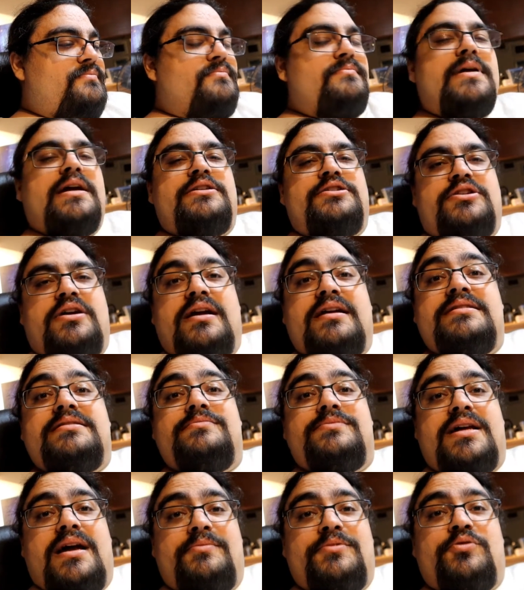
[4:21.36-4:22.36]
Making sure I get
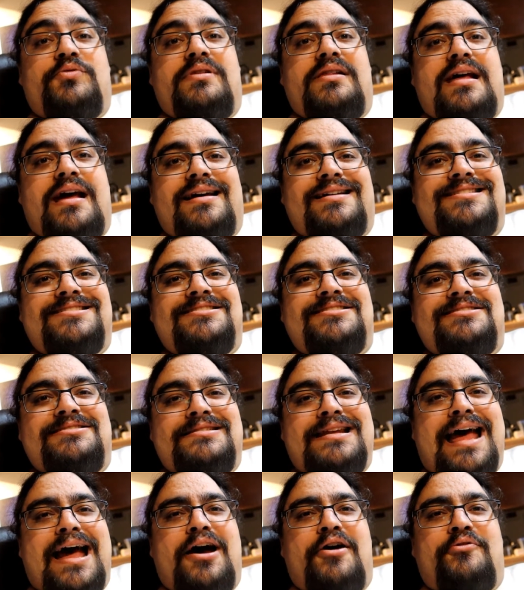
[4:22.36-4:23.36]
some time to relax
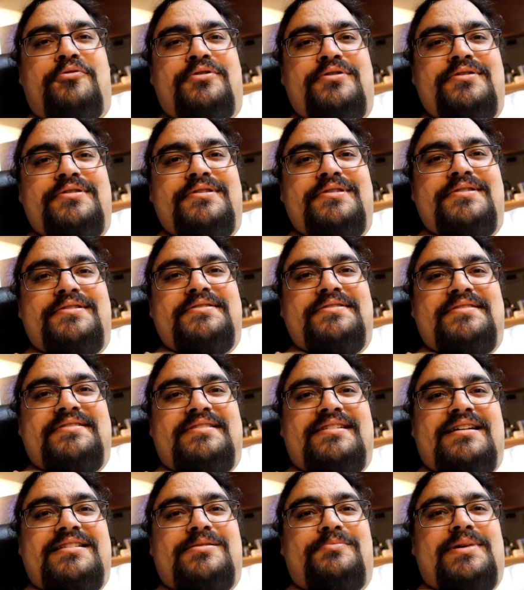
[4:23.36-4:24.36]
now
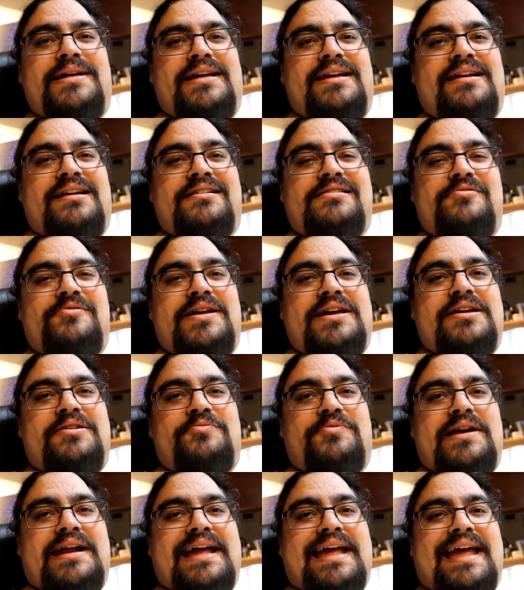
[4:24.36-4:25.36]
at the beginning of the weekend
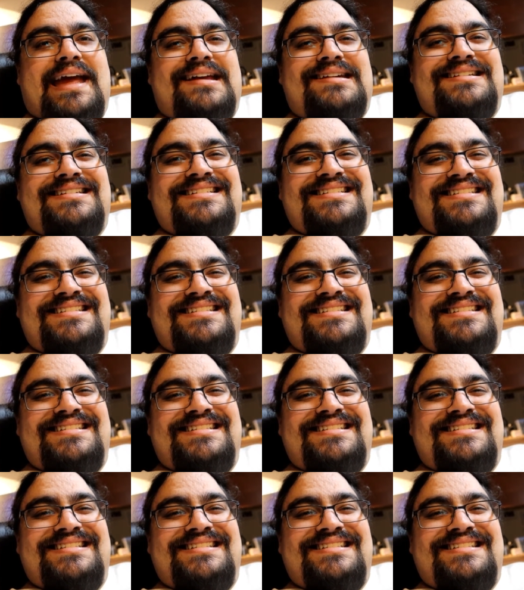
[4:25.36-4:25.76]
when I can.